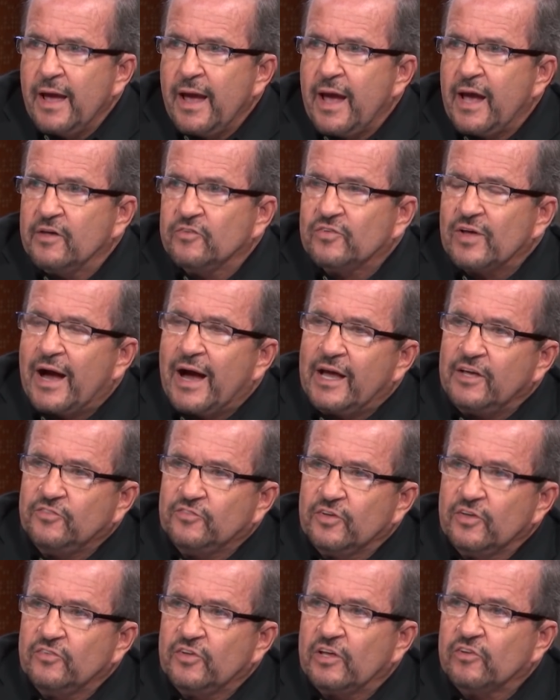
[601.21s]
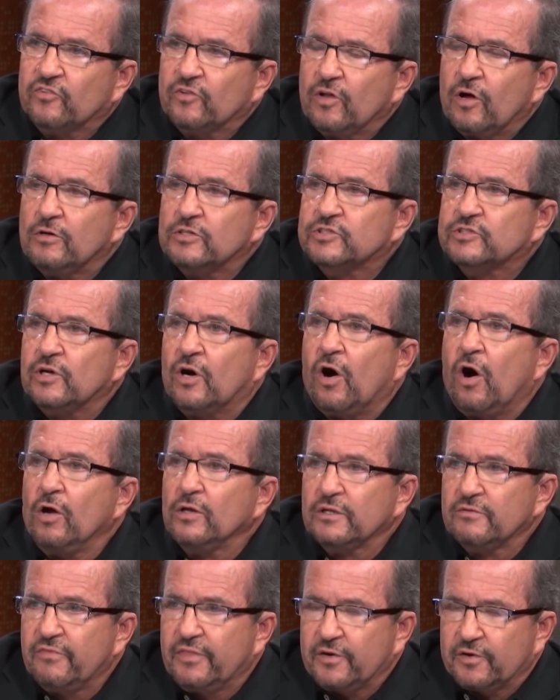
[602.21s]
as ISIS has lost
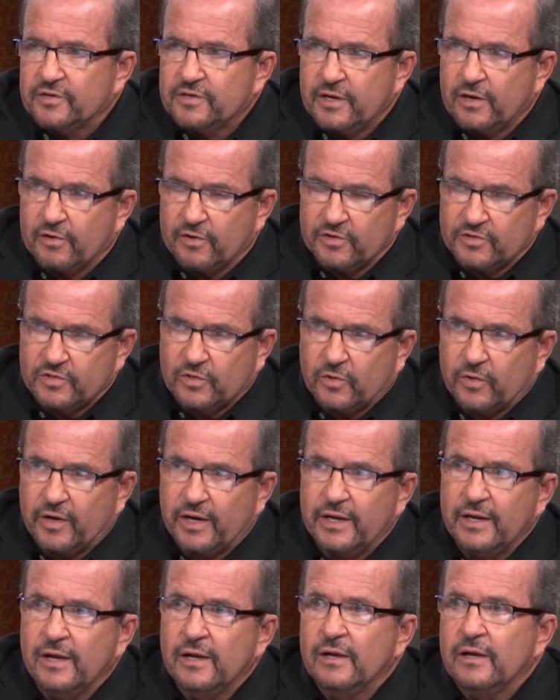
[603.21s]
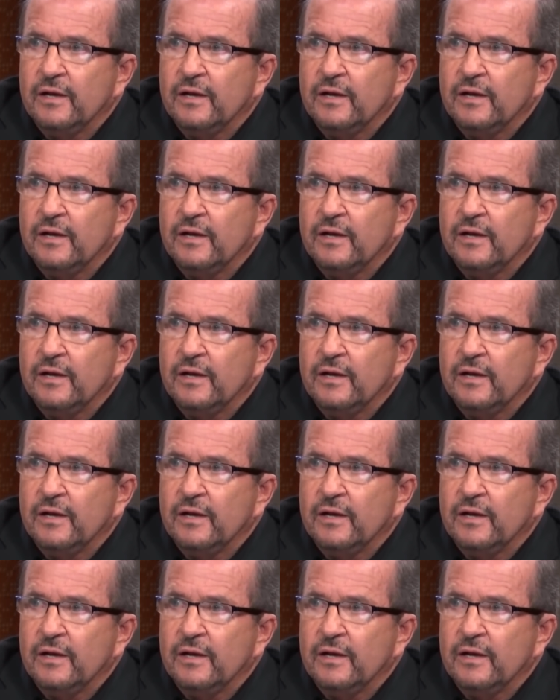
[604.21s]
all of their territory.